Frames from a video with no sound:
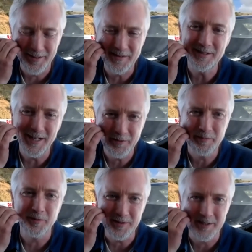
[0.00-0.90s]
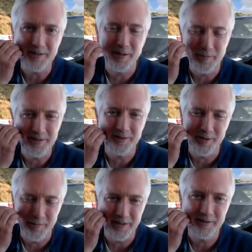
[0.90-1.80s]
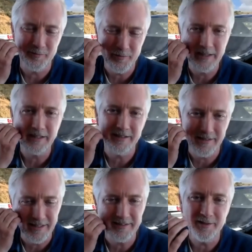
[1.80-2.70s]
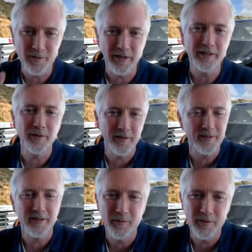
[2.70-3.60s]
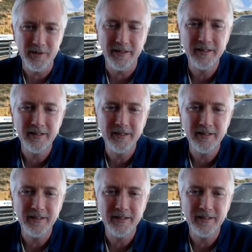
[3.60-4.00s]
excited for people to see this car in person too, because it really is, it takes your breath away the first time you see it.